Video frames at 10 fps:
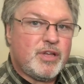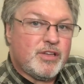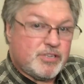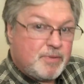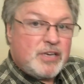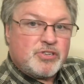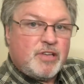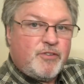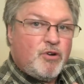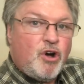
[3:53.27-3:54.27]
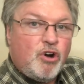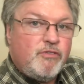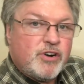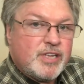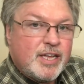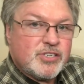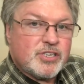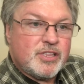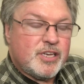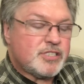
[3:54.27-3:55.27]
especially if you over
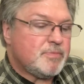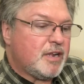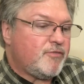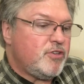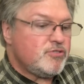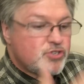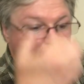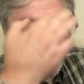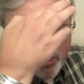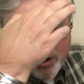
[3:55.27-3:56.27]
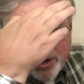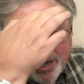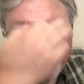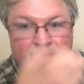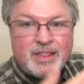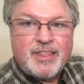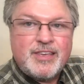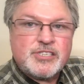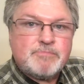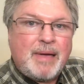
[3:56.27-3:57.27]
tension this, but if you store
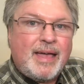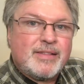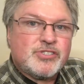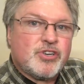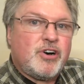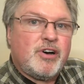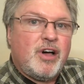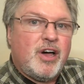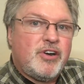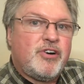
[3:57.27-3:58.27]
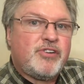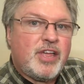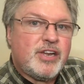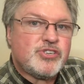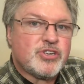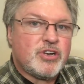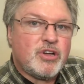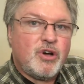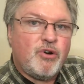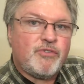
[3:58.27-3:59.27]
this bandsaw under tension
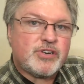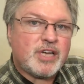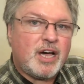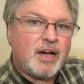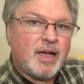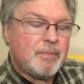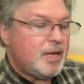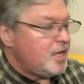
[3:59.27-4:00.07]
over time,